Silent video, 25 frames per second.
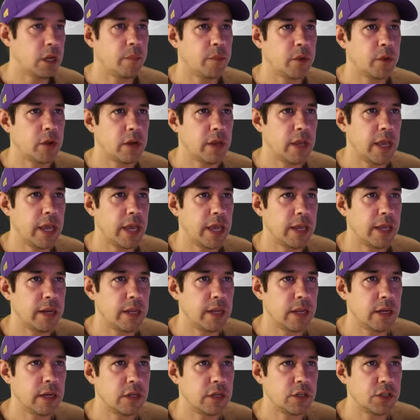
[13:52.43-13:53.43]
I'm gonna add
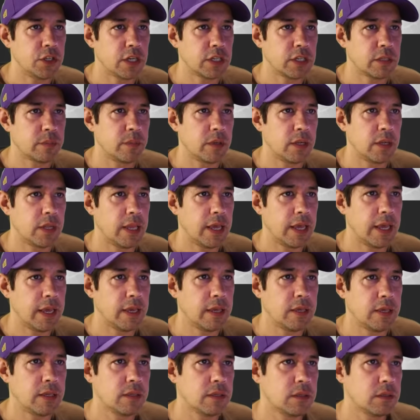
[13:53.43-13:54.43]
an adjustment
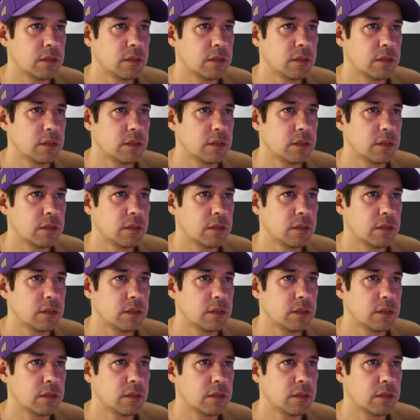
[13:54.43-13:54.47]
layer.